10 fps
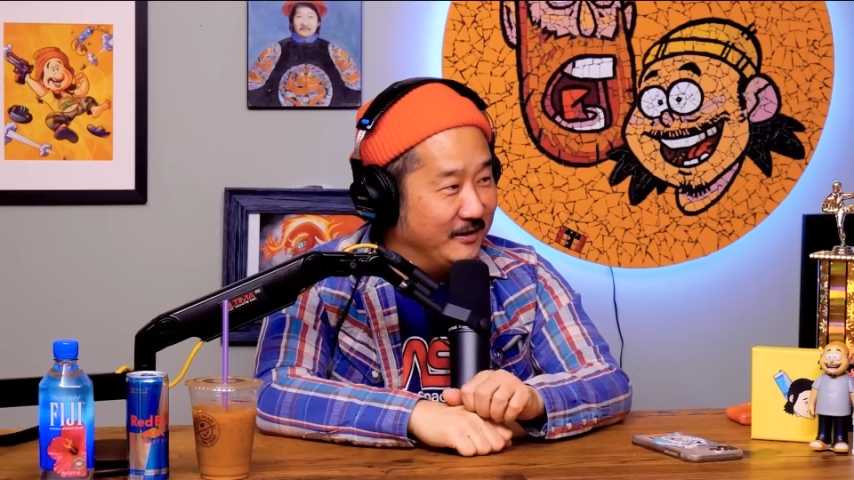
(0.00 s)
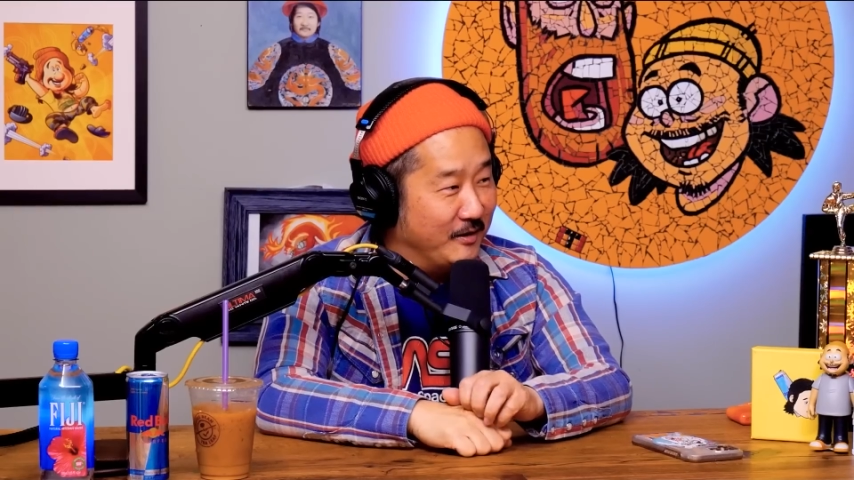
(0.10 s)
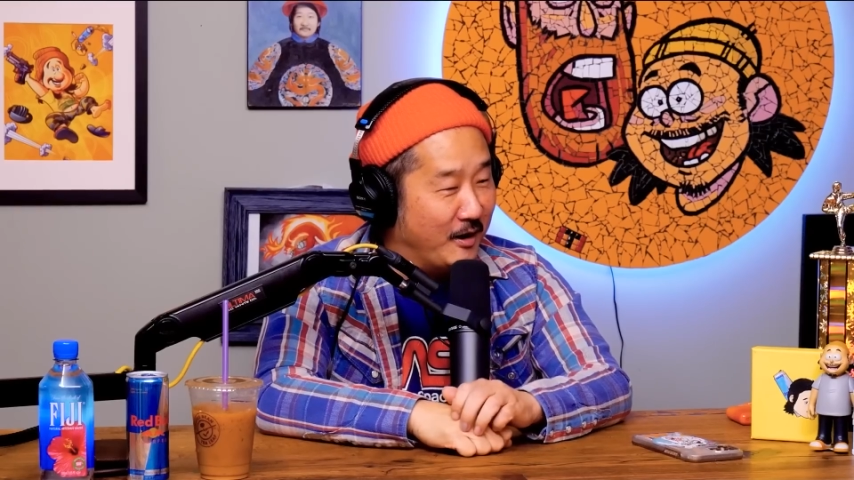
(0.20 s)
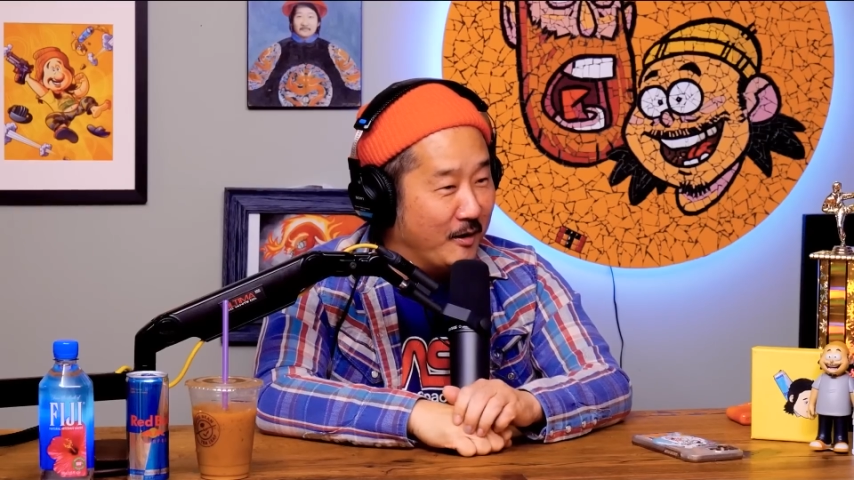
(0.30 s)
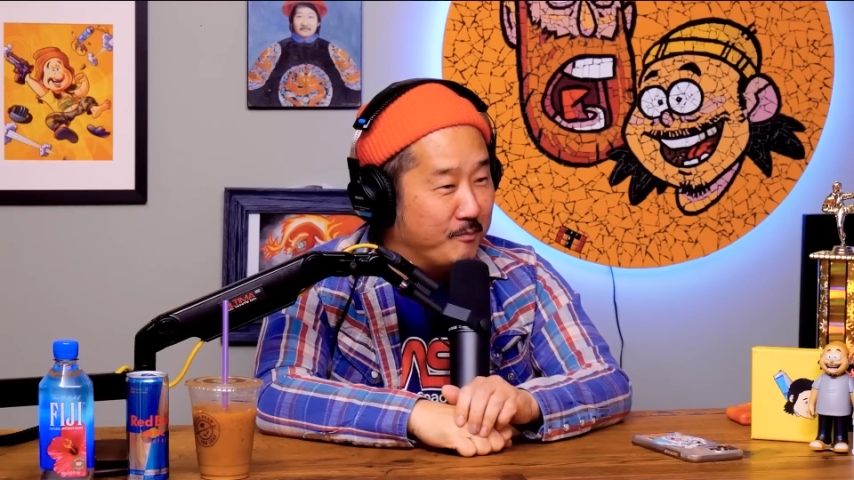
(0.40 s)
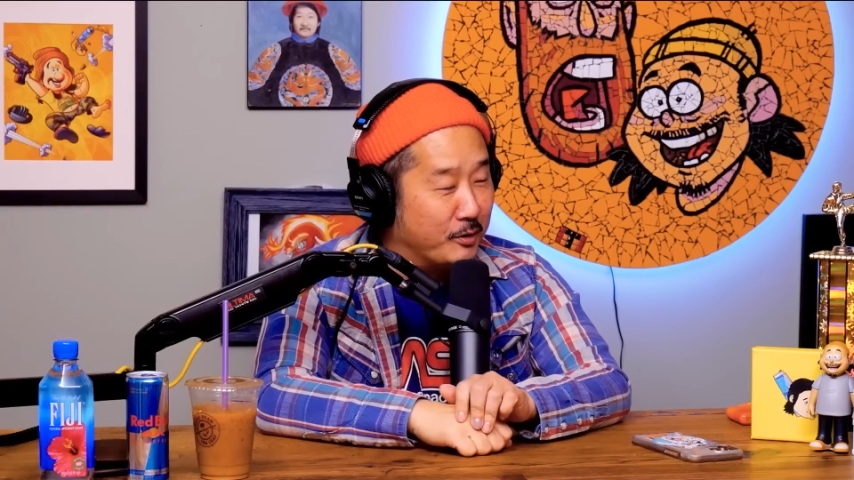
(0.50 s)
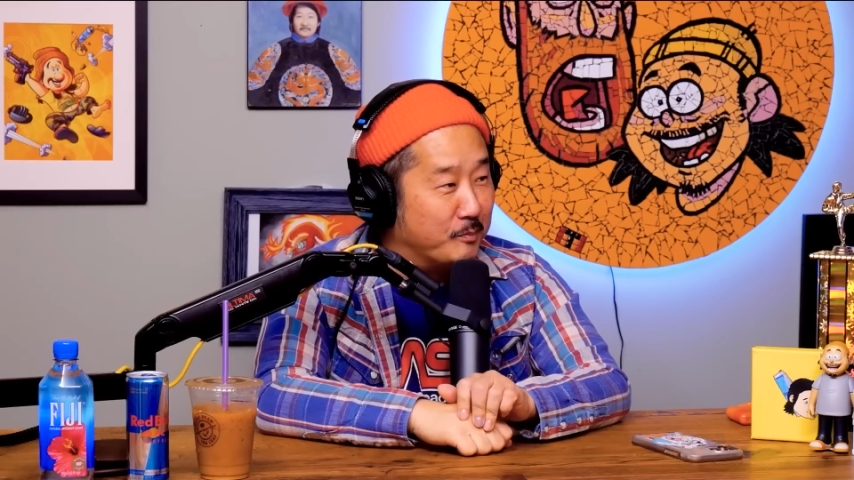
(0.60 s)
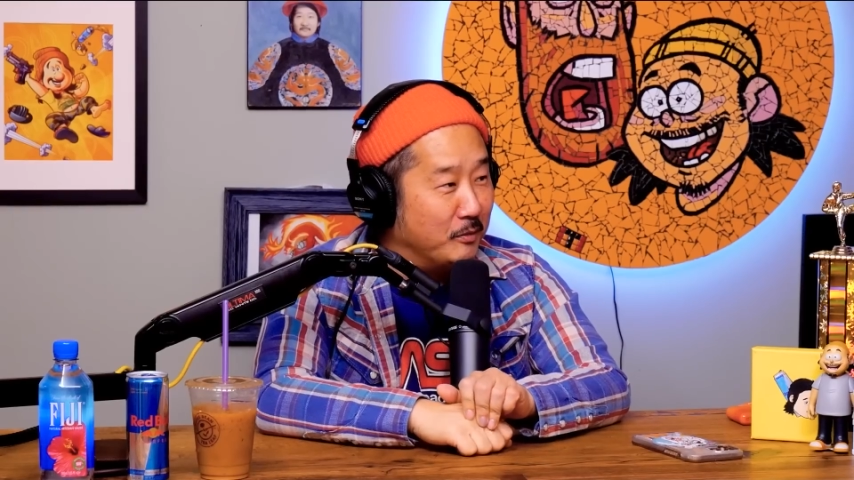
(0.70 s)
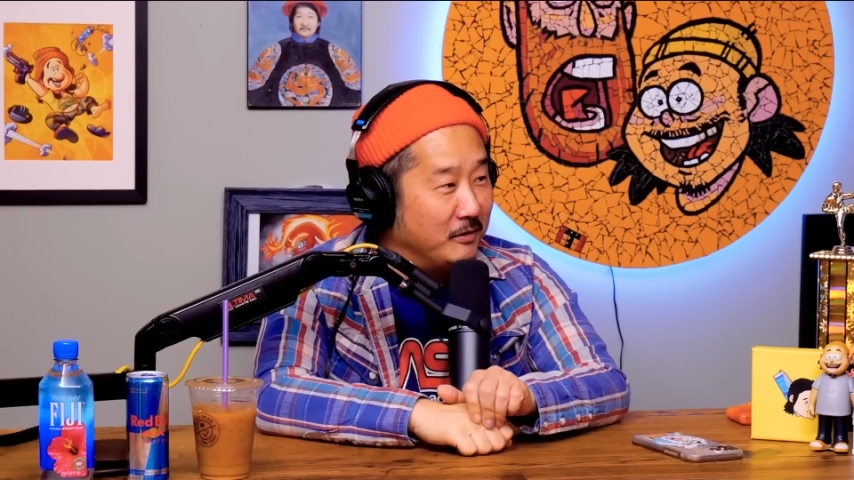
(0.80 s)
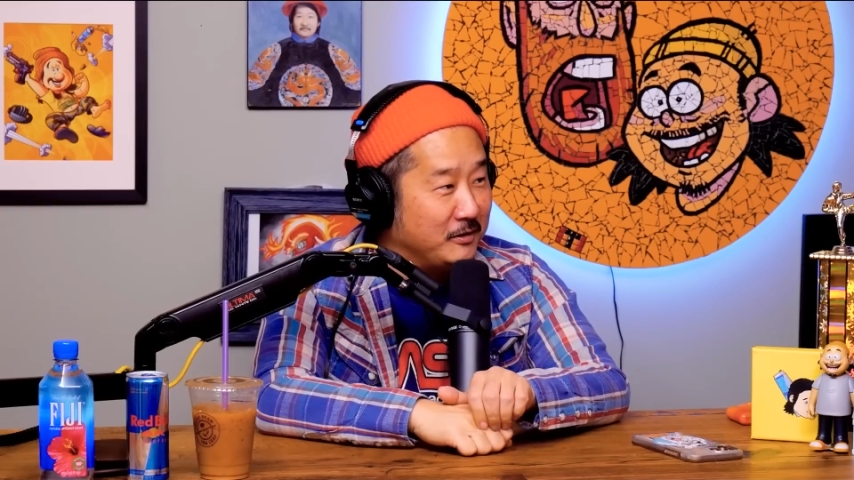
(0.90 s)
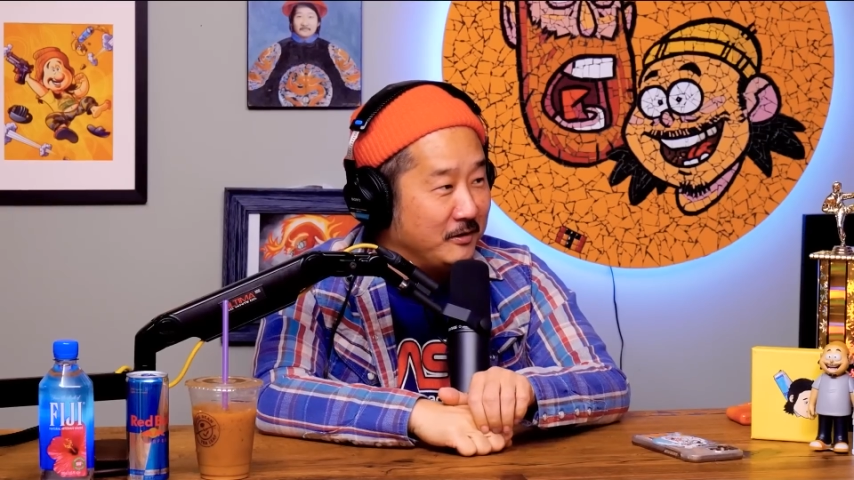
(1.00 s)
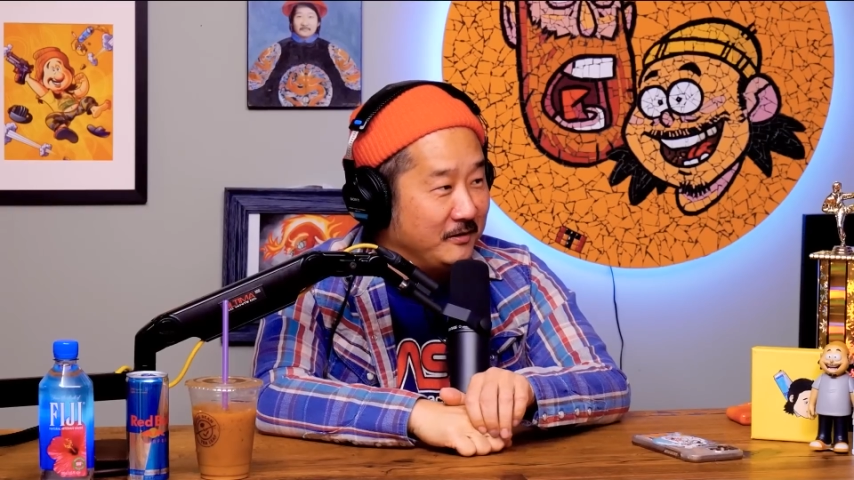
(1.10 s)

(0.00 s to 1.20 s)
Uh, purple,